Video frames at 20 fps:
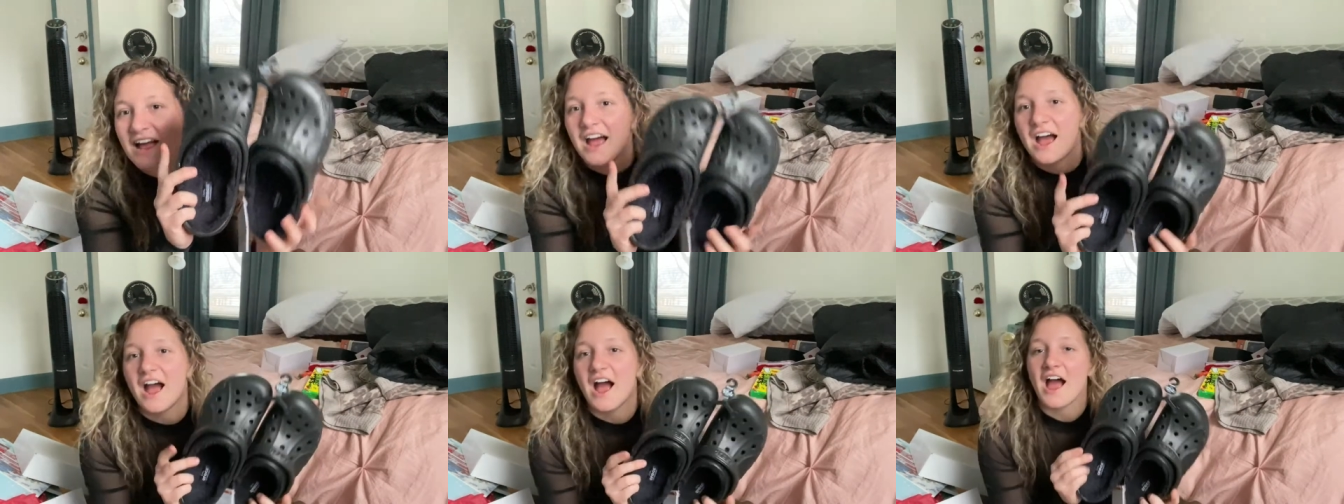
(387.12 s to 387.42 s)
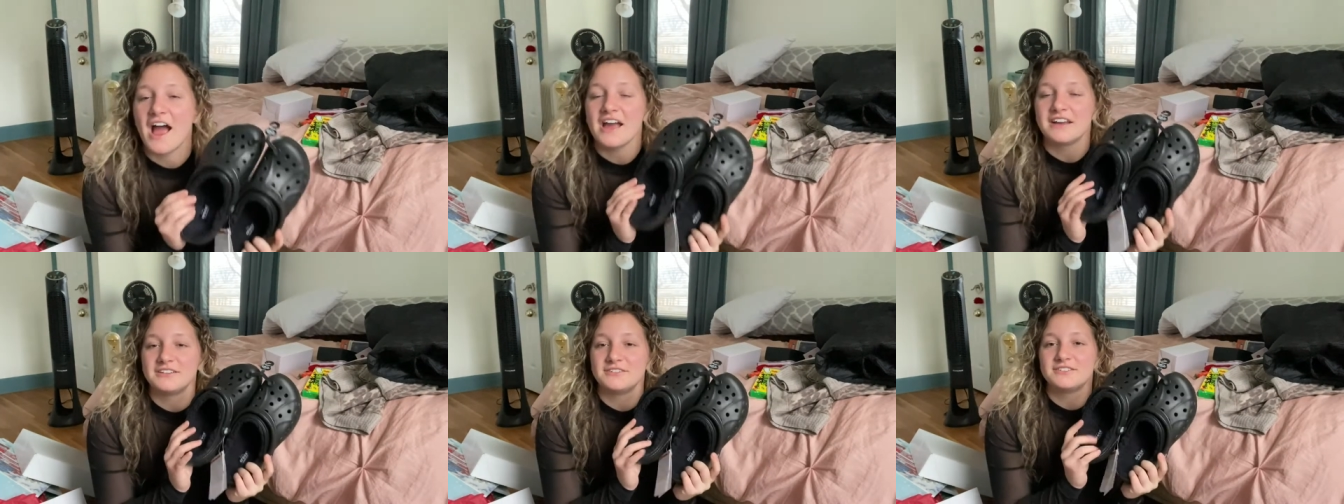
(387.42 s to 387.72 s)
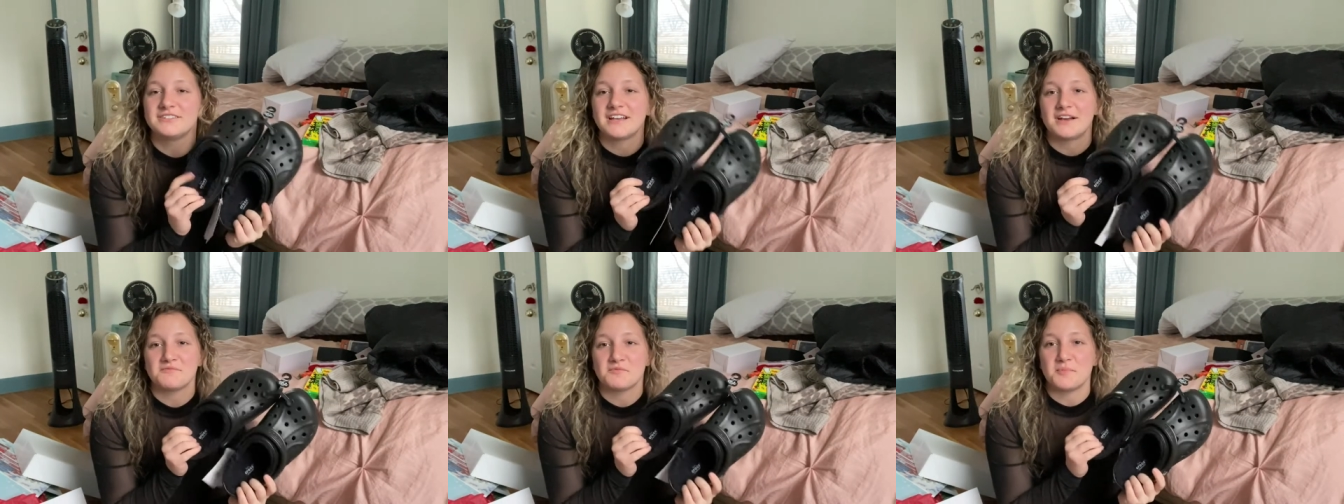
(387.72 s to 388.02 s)
I used
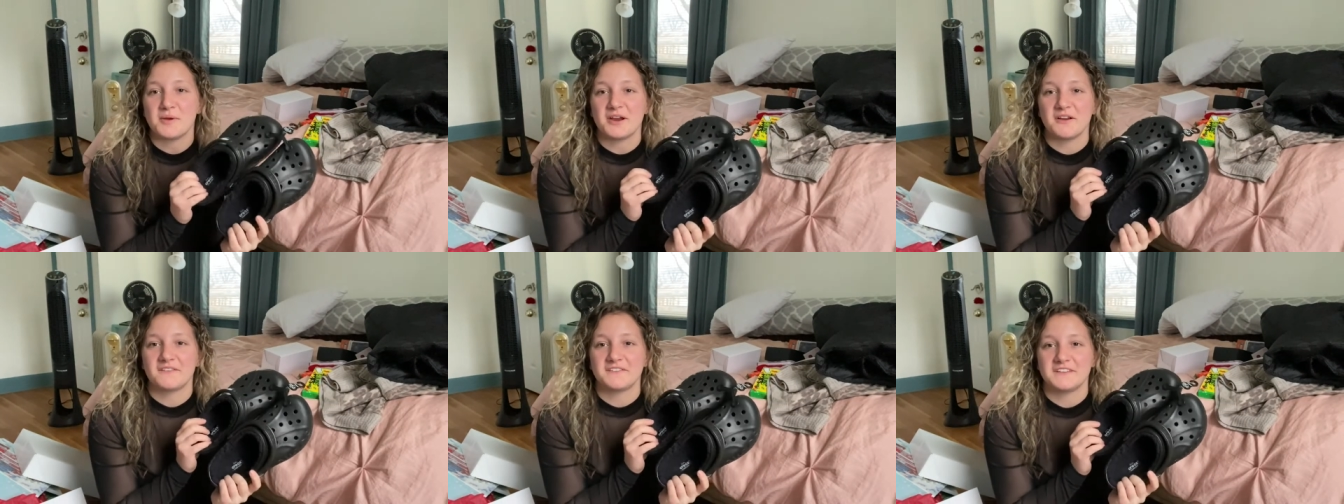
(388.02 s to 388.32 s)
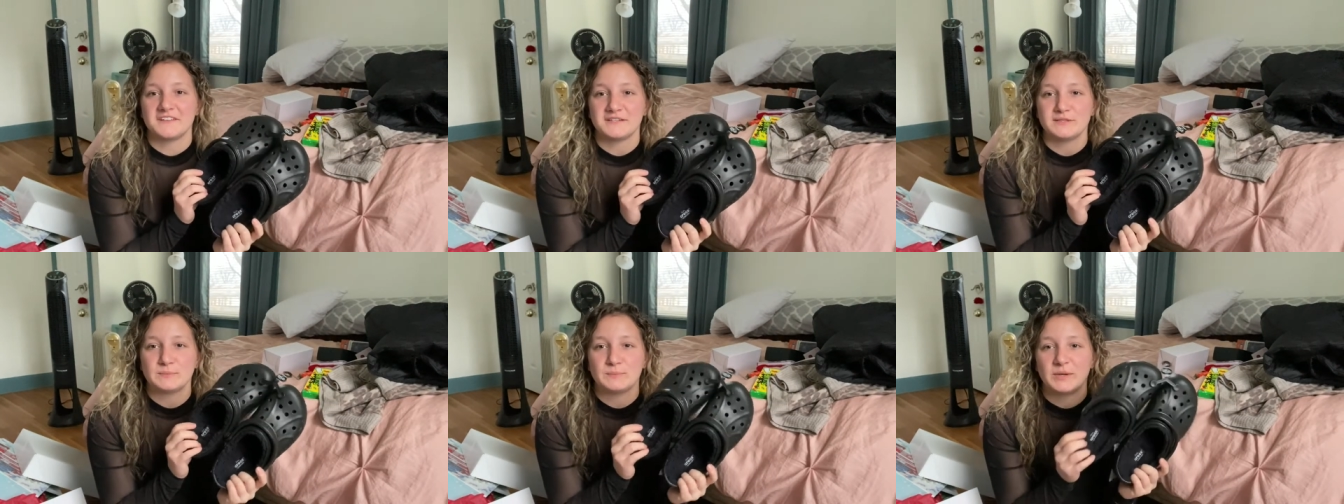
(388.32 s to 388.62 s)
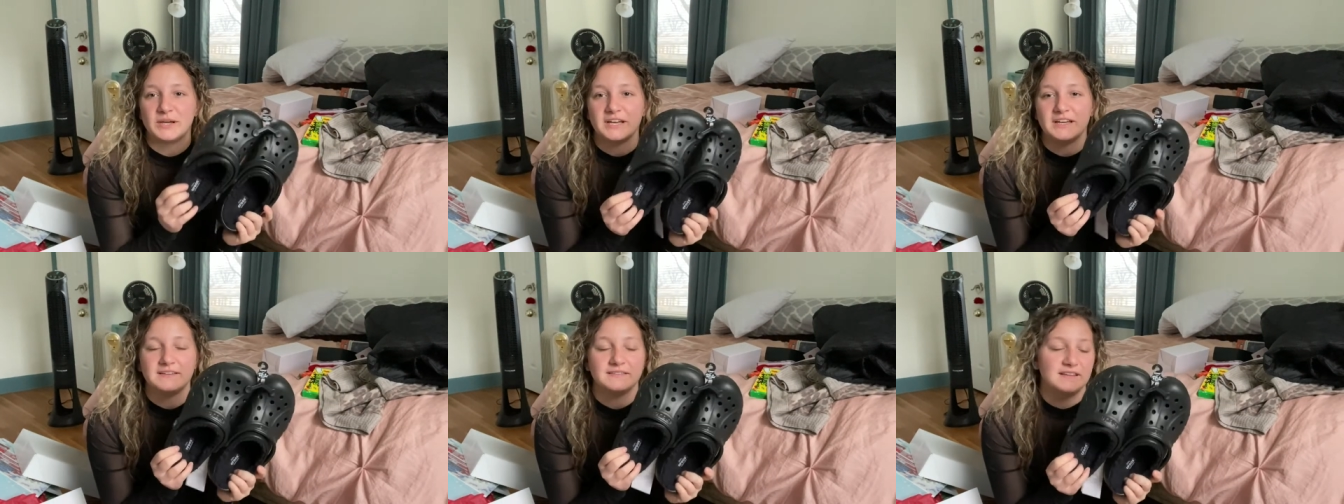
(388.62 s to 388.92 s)
to have a pair of these,
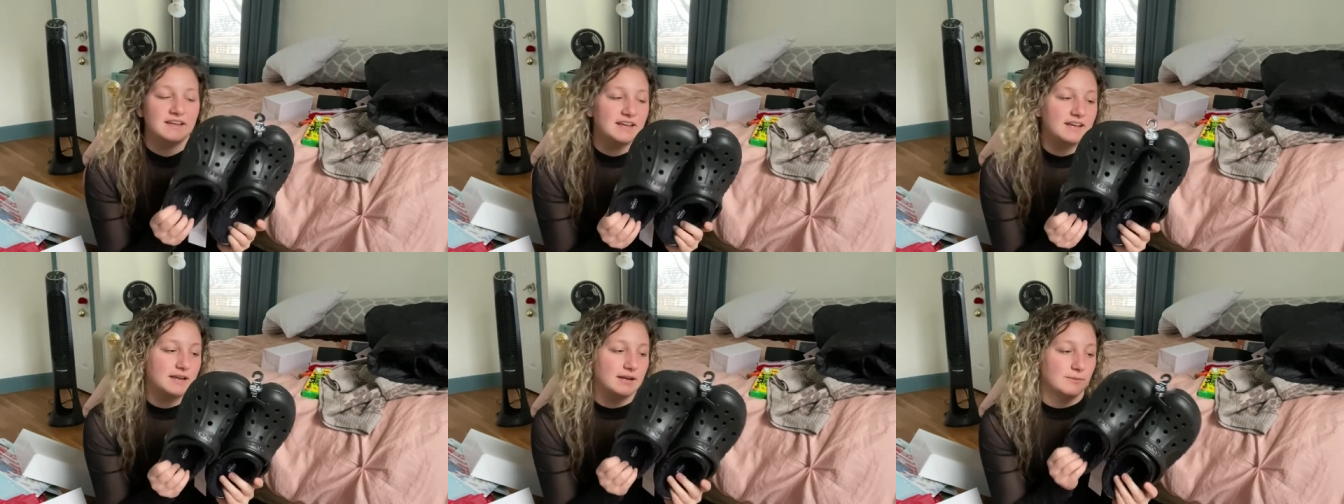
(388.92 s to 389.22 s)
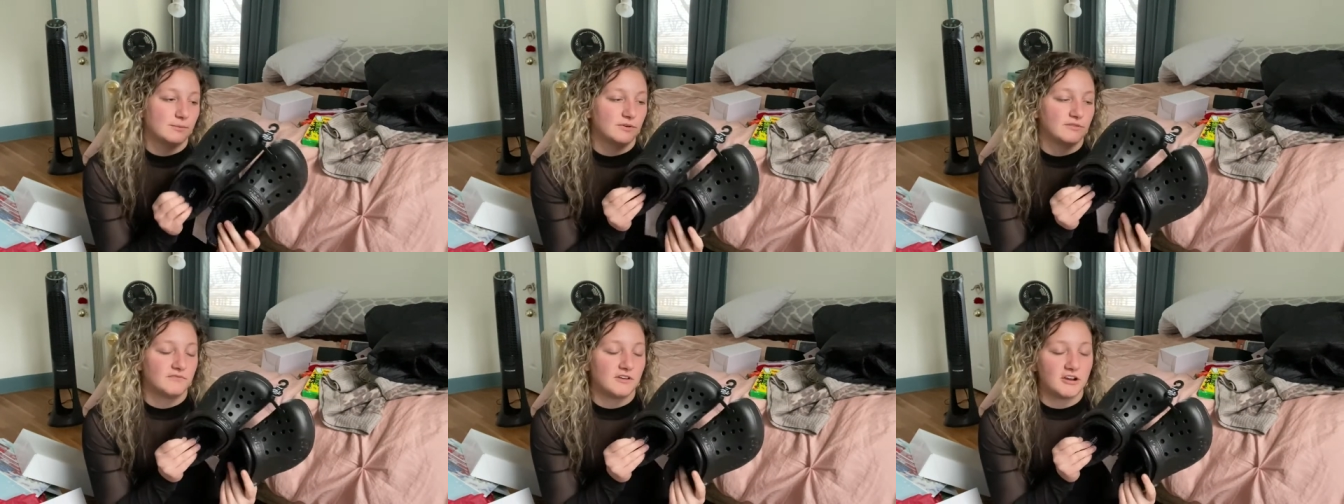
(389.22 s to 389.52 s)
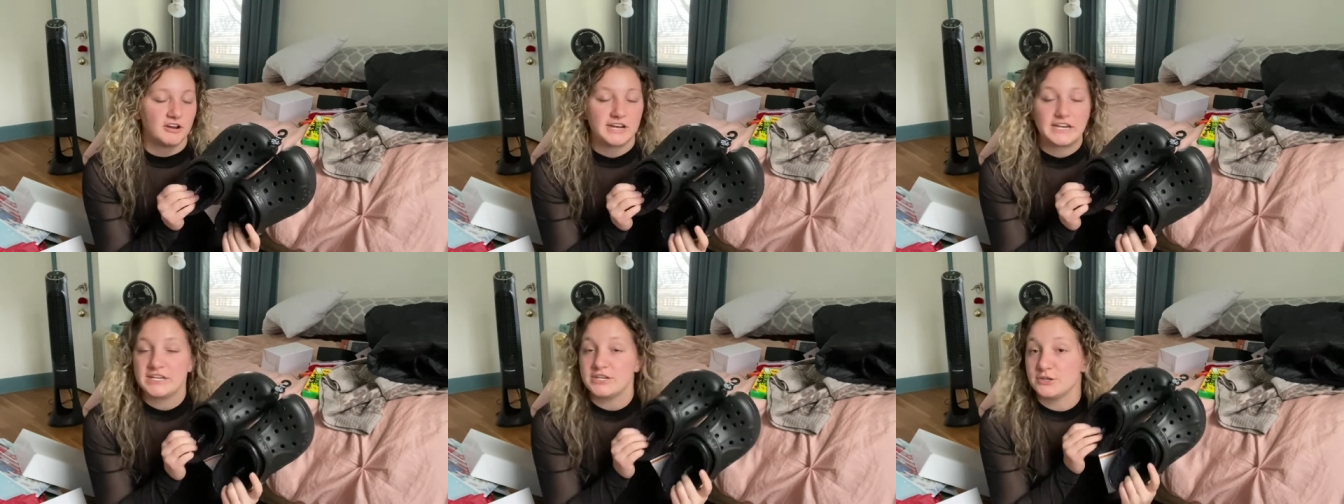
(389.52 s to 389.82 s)
but they were
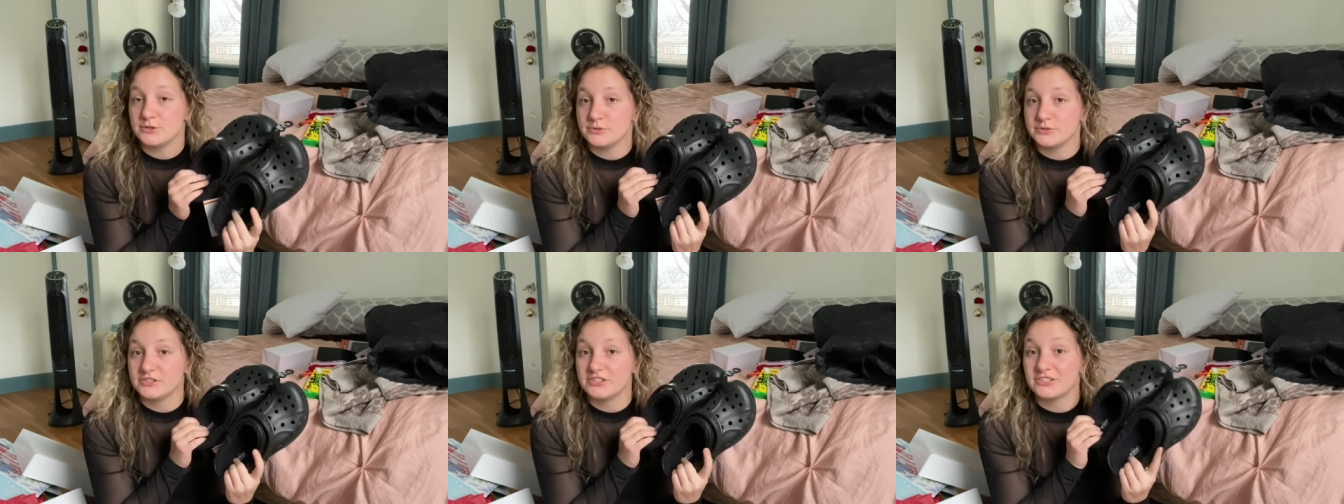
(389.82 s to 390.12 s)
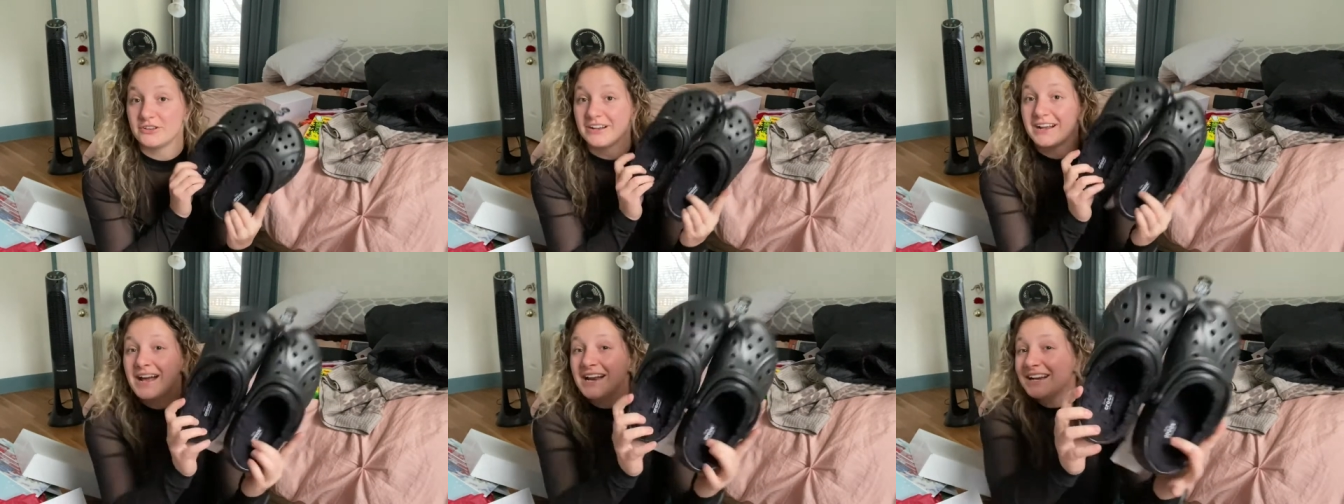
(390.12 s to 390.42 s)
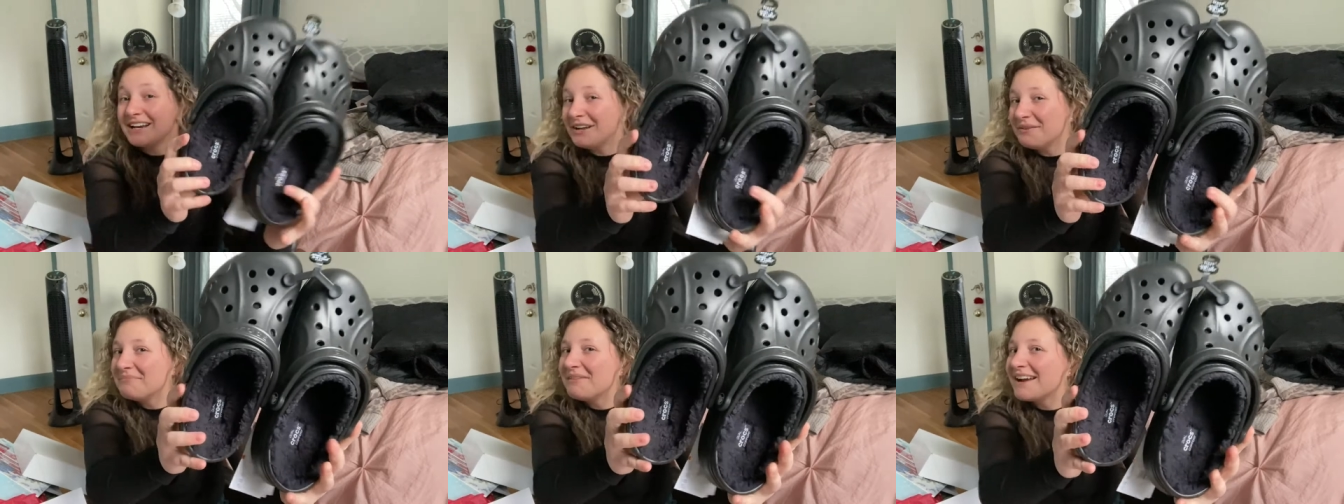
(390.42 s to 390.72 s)
very used, so I got a
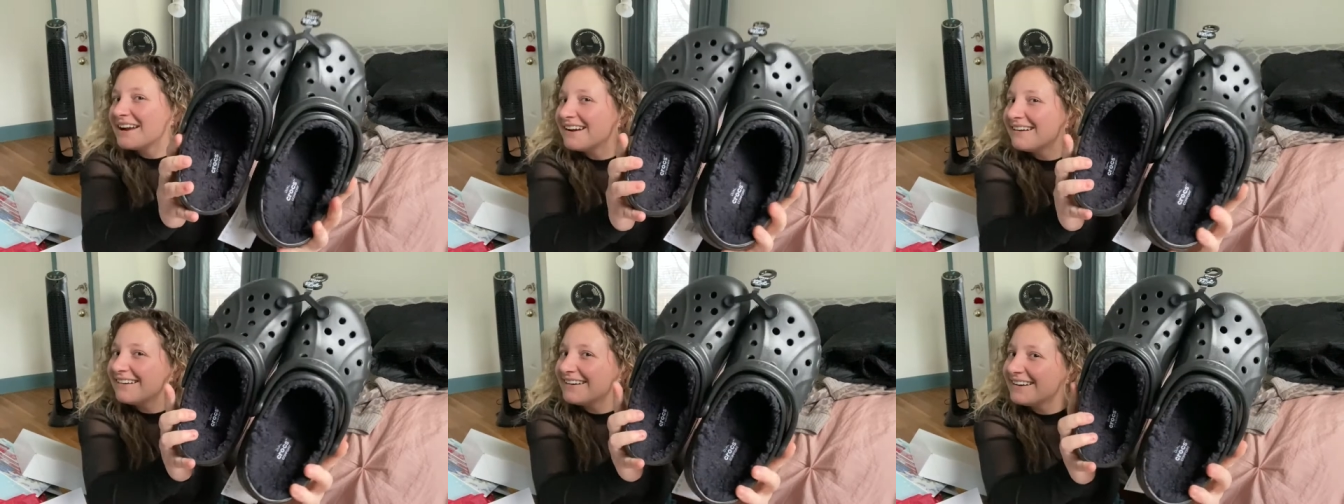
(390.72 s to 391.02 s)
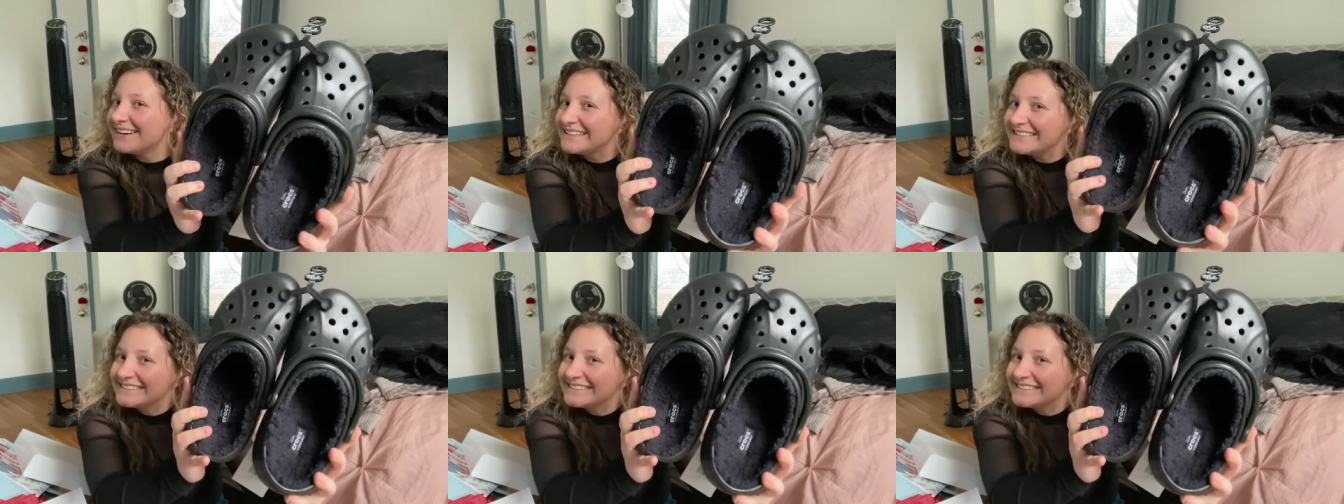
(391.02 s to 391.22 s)
new pair.